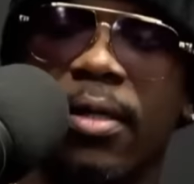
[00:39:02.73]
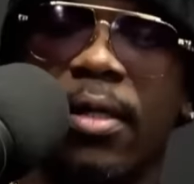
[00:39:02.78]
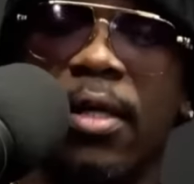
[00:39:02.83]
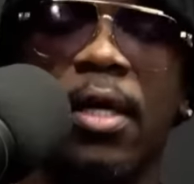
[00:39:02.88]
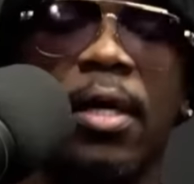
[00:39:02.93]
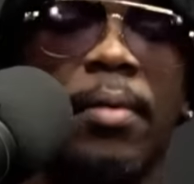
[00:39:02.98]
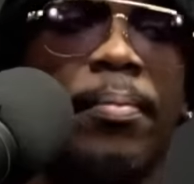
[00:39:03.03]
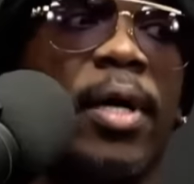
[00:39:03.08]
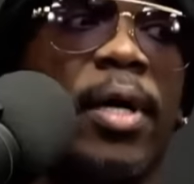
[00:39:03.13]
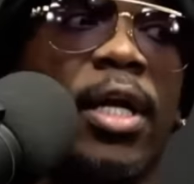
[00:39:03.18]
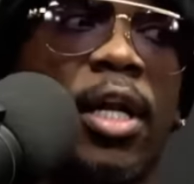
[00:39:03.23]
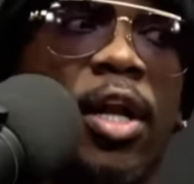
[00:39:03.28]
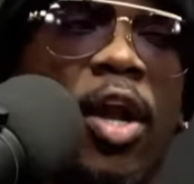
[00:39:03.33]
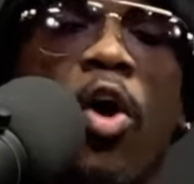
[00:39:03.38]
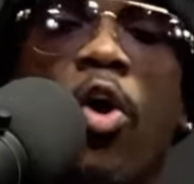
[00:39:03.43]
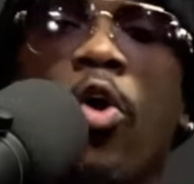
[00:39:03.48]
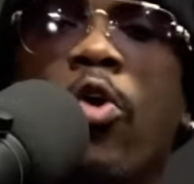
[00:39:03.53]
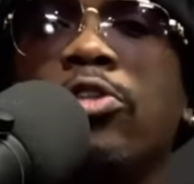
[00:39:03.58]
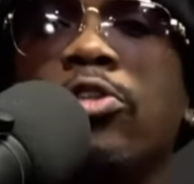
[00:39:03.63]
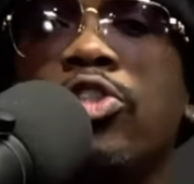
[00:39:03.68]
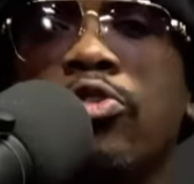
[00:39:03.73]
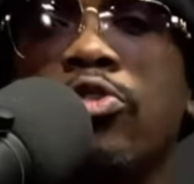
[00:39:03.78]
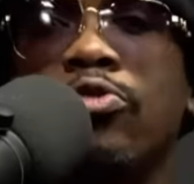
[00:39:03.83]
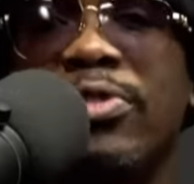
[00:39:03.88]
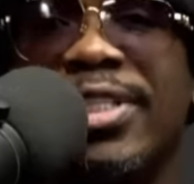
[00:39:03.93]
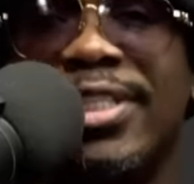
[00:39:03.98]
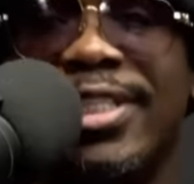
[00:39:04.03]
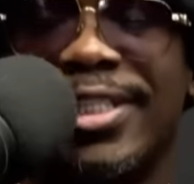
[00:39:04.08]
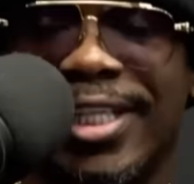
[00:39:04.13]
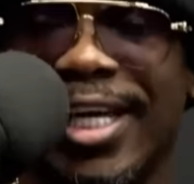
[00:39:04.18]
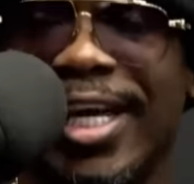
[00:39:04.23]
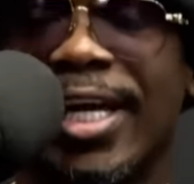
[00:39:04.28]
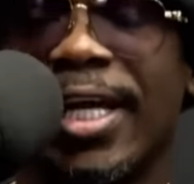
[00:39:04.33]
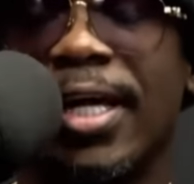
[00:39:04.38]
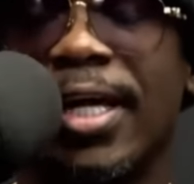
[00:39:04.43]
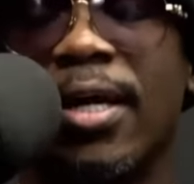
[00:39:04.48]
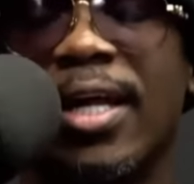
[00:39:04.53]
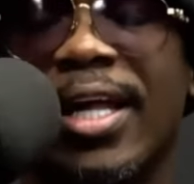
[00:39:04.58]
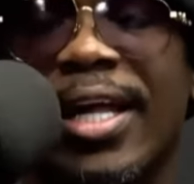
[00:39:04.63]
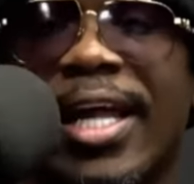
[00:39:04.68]
But as long as you sit
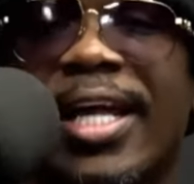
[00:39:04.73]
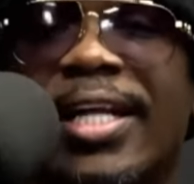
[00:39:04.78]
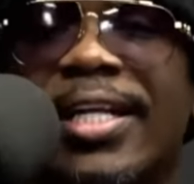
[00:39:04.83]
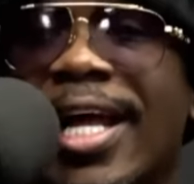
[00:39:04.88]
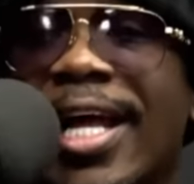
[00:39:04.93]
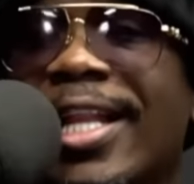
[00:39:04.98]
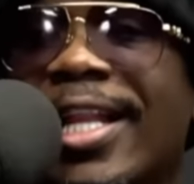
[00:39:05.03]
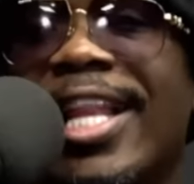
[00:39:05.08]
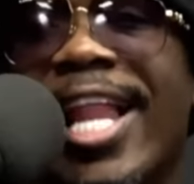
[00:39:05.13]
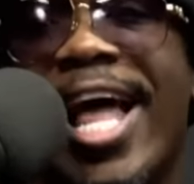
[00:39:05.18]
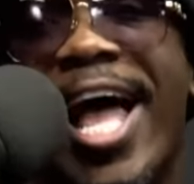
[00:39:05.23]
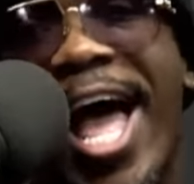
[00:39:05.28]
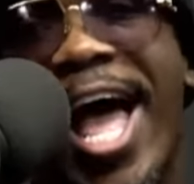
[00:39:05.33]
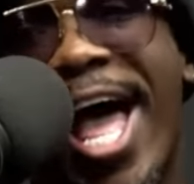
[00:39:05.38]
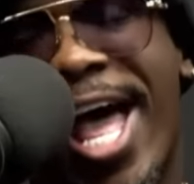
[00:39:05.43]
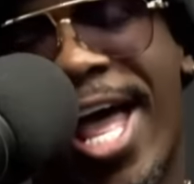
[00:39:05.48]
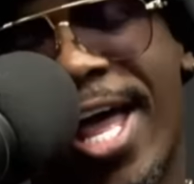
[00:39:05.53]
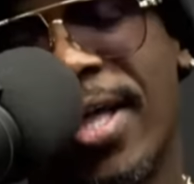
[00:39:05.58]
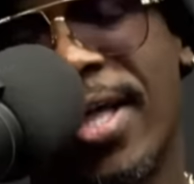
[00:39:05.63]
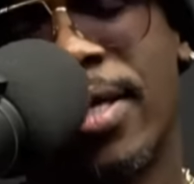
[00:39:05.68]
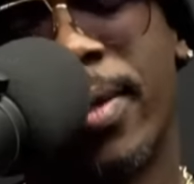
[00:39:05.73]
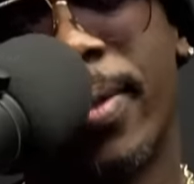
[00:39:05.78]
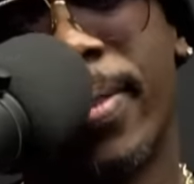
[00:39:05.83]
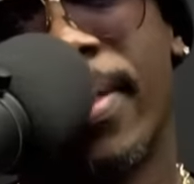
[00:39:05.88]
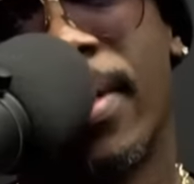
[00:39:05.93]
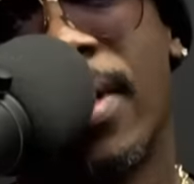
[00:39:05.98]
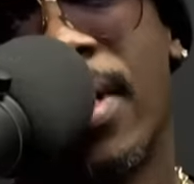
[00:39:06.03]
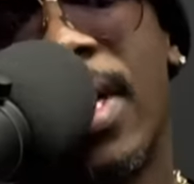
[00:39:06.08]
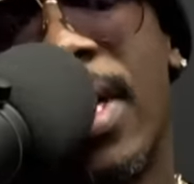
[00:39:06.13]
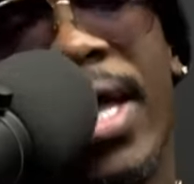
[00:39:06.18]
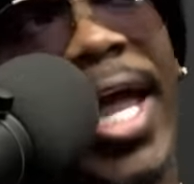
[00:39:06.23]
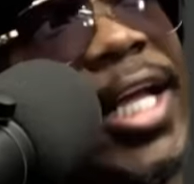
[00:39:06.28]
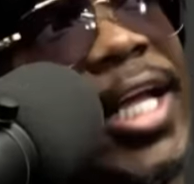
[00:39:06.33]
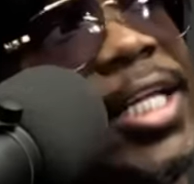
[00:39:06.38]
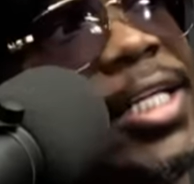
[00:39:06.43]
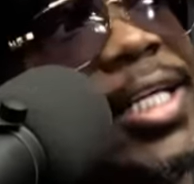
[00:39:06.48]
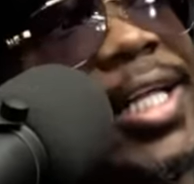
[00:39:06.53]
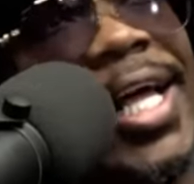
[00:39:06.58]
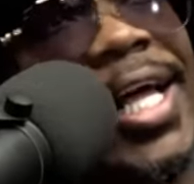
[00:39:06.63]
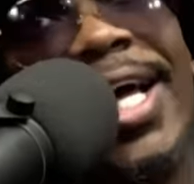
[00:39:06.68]
in a lie, and
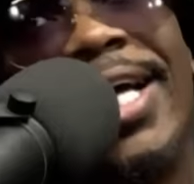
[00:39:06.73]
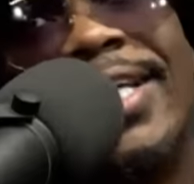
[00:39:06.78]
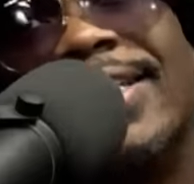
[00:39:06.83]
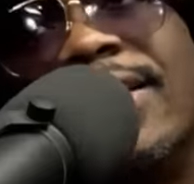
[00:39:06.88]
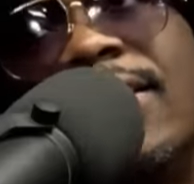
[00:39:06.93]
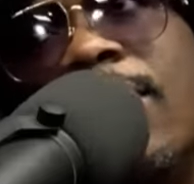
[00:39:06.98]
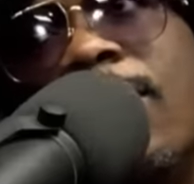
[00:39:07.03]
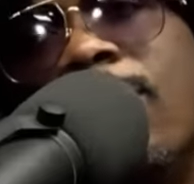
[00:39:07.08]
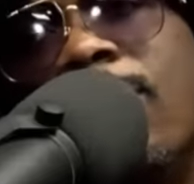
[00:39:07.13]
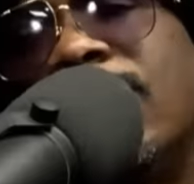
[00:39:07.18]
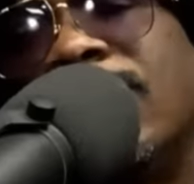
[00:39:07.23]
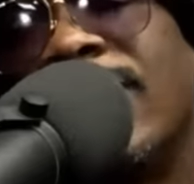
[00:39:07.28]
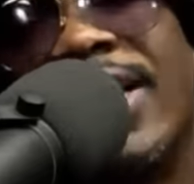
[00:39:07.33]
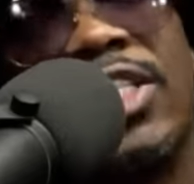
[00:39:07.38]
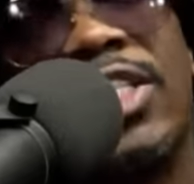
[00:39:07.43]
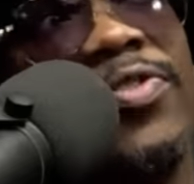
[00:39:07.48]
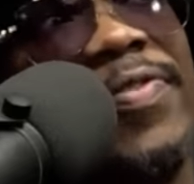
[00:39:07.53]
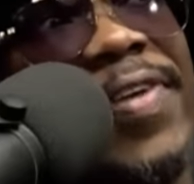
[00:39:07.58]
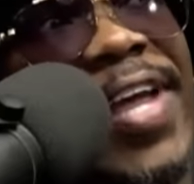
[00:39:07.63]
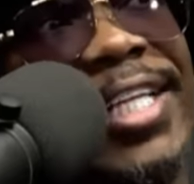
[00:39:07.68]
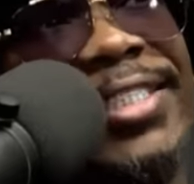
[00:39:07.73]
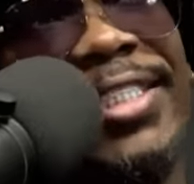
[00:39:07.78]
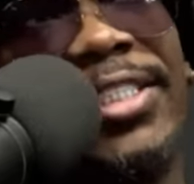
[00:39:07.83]
God knows, Jake, you've had so